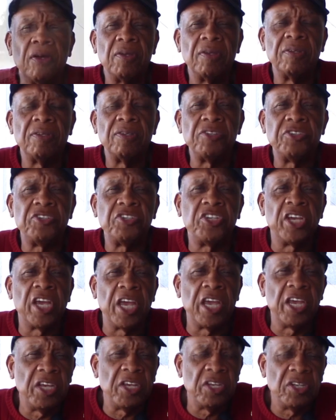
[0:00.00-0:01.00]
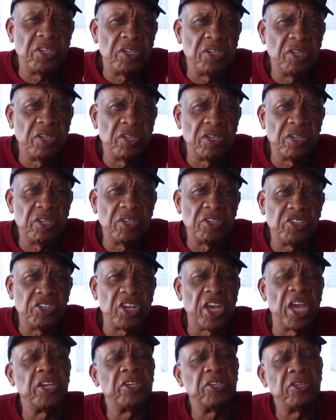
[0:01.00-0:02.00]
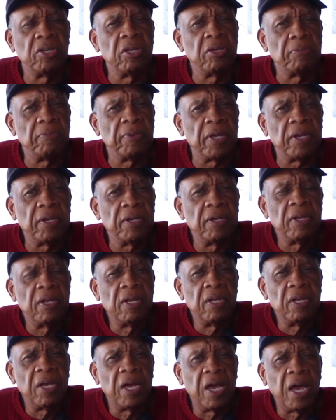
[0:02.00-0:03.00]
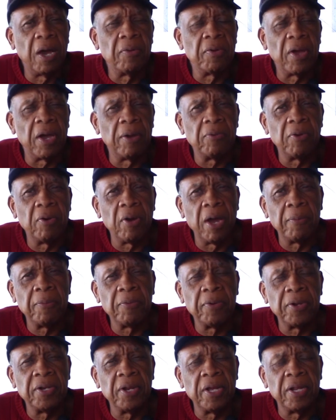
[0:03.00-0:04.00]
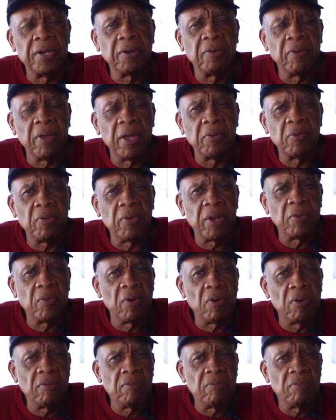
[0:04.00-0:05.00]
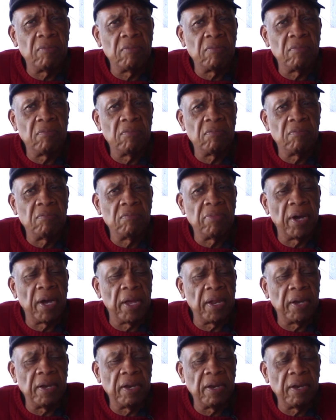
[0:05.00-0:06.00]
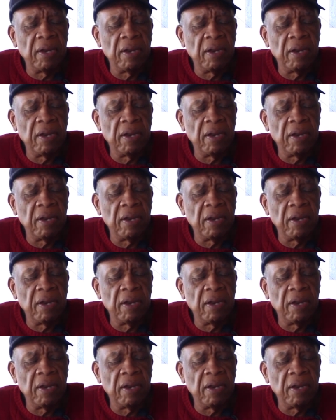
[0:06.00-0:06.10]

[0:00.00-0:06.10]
of changed a little bit, how we operate the Underground Railroad. But